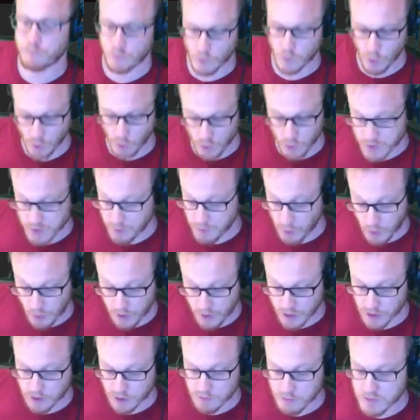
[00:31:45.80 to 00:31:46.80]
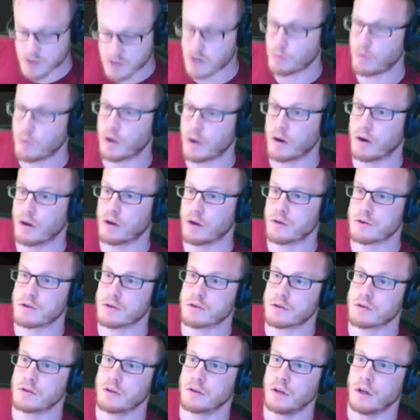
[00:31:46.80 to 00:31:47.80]
or spawning them somewhere
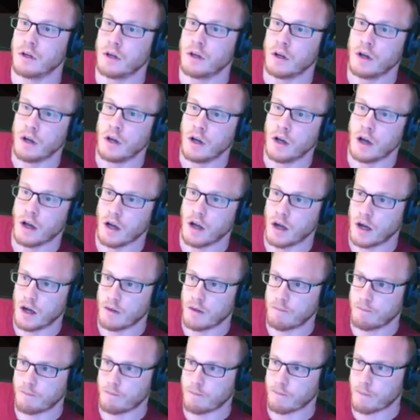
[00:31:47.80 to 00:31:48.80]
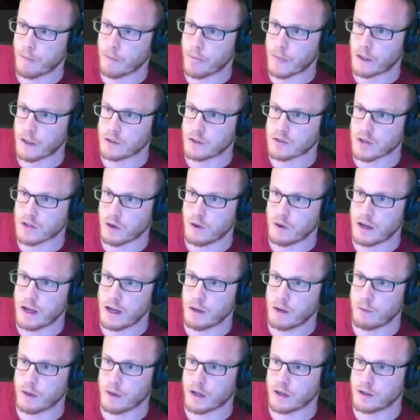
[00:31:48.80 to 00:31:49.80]
else. So
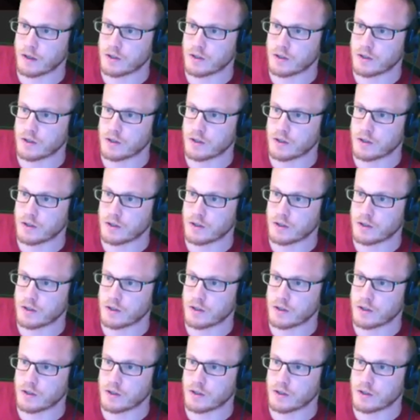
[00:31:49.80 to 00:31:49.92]
here we're going to